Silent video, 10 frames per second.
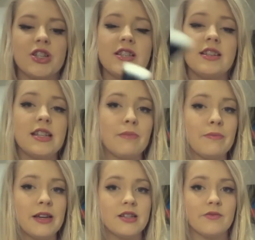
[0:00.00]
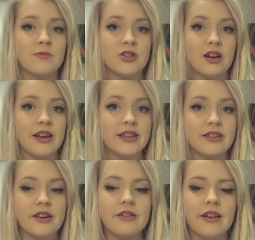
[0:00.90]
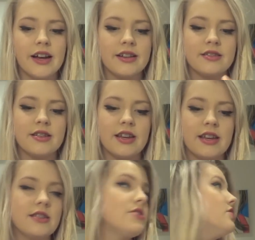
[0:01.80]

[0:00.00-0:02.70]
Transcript: This is a tip I picked up from XO, and it is